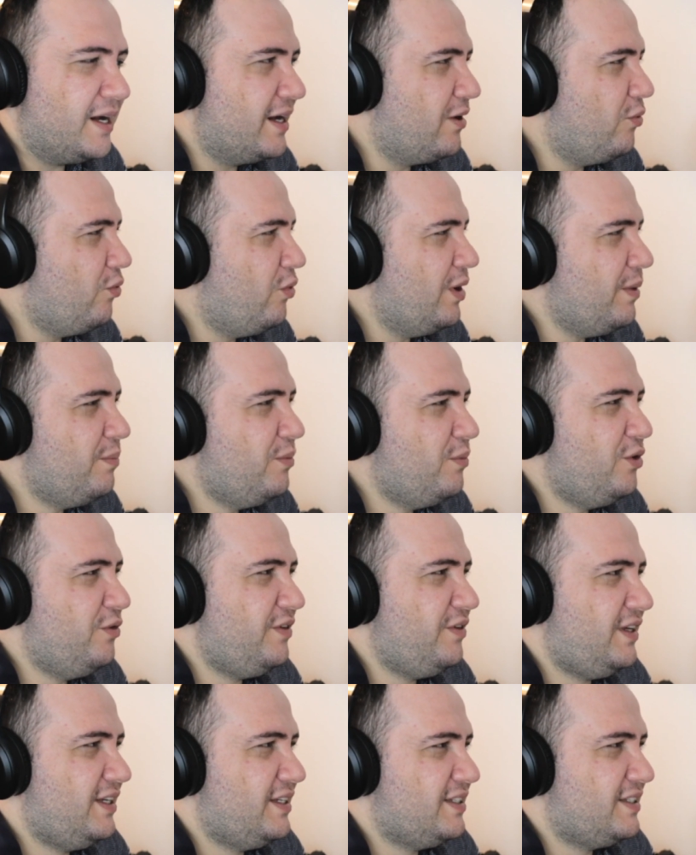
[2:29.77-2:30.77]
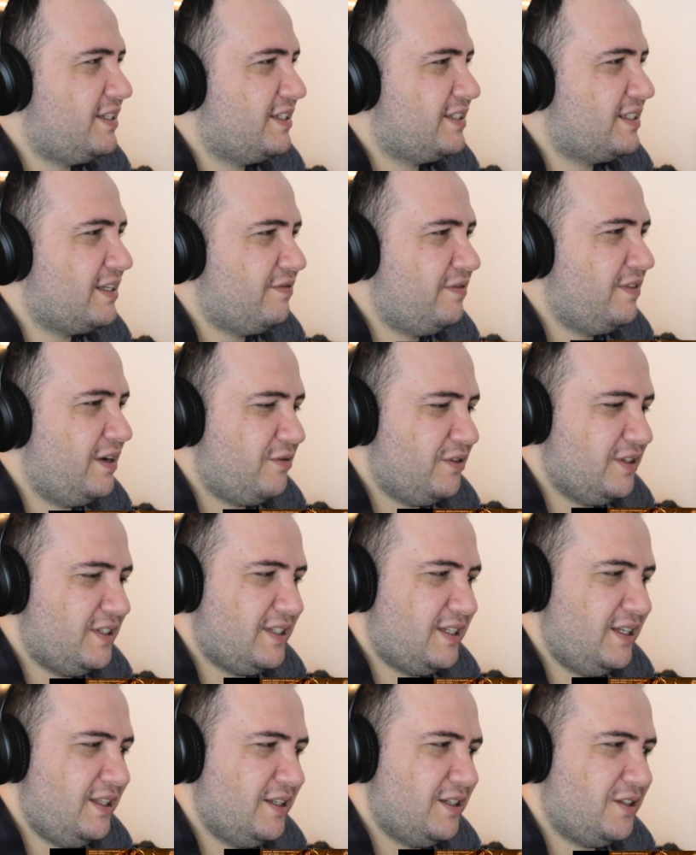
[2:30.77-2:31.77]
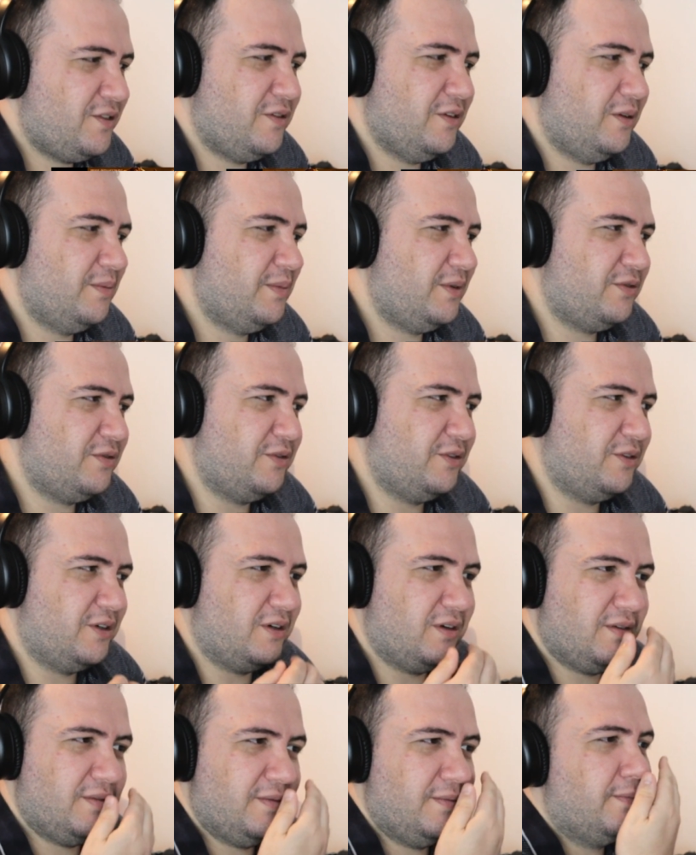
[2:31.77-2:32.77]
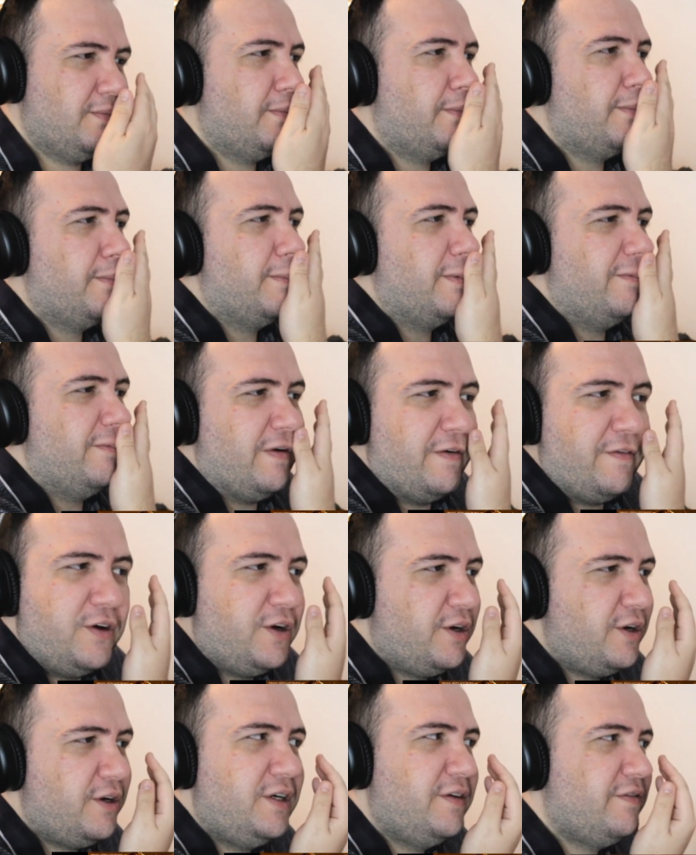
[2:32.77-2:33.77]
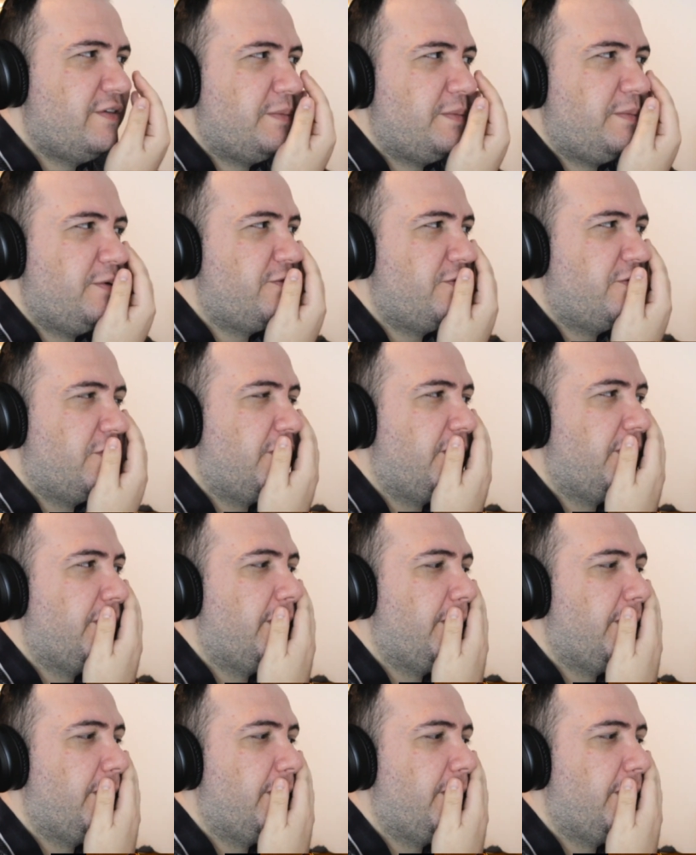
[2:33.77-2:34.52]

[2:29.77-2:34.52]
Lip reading: What movie is this? I've never seen this film before. I've never heard of it before.